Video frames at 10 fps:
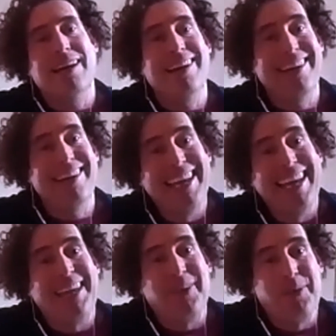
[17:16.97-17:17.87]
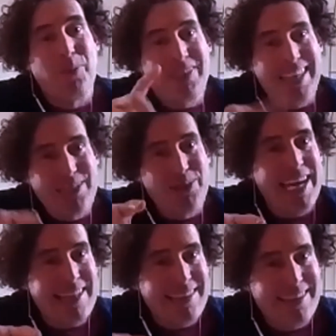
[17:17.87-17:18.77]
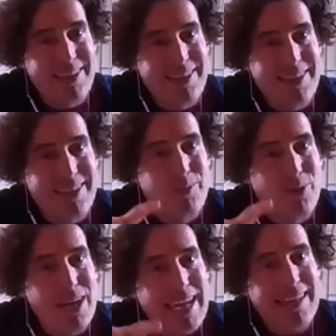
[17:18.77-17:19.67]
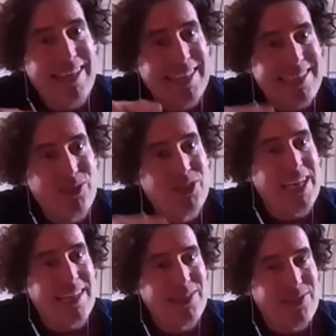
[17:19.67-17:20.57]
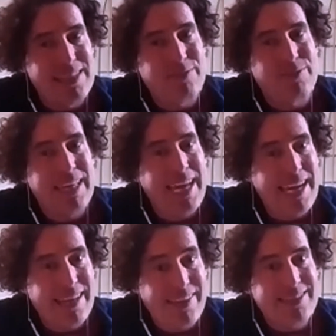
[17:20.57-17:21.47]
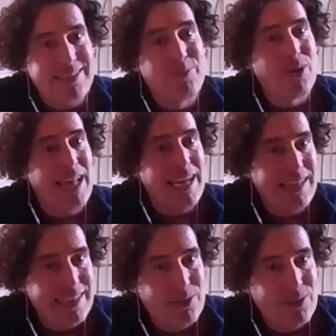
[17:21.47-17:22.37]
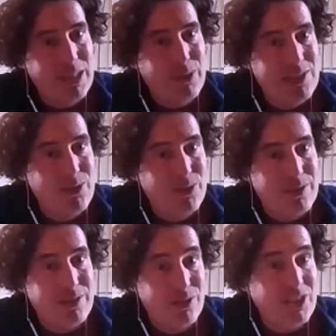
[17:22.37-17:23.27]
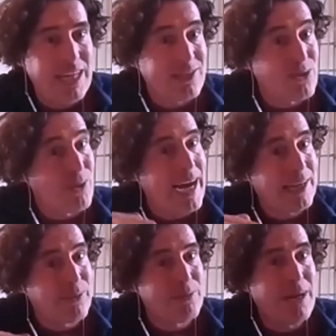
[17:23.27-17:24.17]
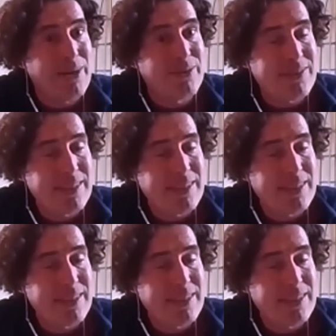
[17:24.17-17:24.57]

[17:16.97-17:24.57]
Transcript: The more ticks you get, the more likely is that you challenge yourself again, and that's more likely that you increase your challenge to a higher amount.